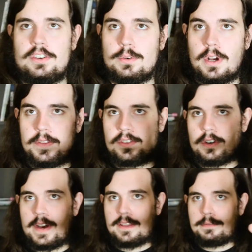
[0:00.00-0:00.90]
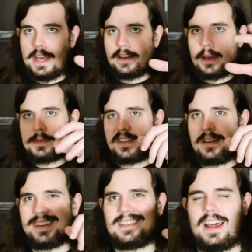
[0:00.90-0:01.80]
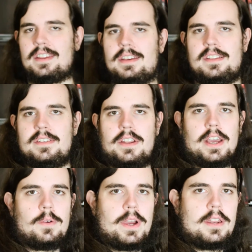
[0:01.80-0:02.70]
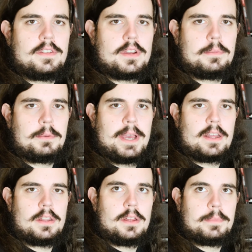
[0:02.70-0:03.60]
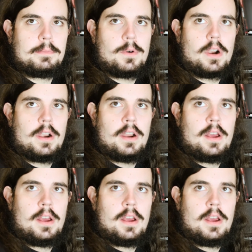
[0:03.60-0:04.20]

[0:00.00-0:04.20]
doing all this sort of on the fly type of stuff. It's not. It's still not quite. It needs to go back a little bit more.